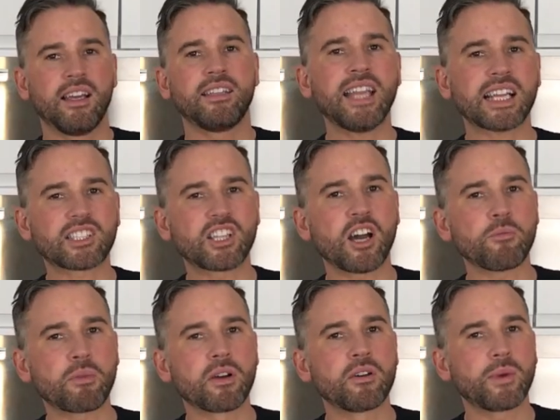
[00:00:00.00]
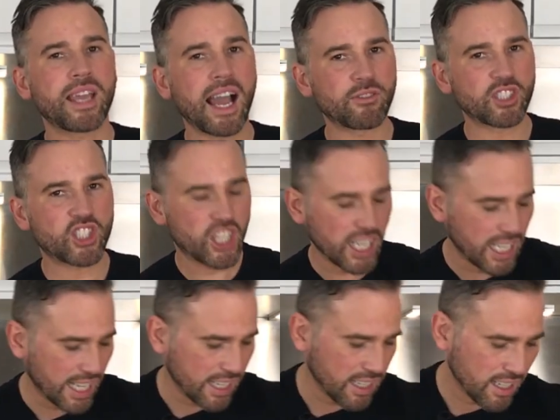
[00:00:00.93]
Next up, we have a
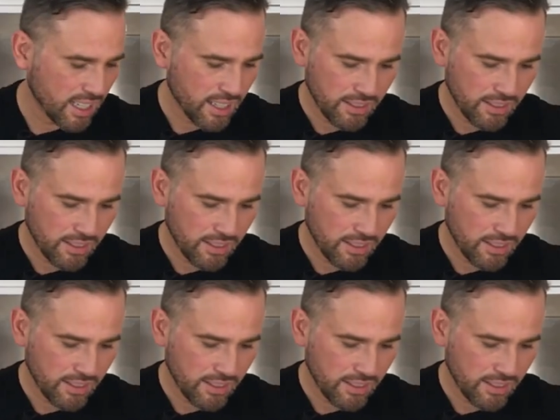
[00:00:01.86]
chili.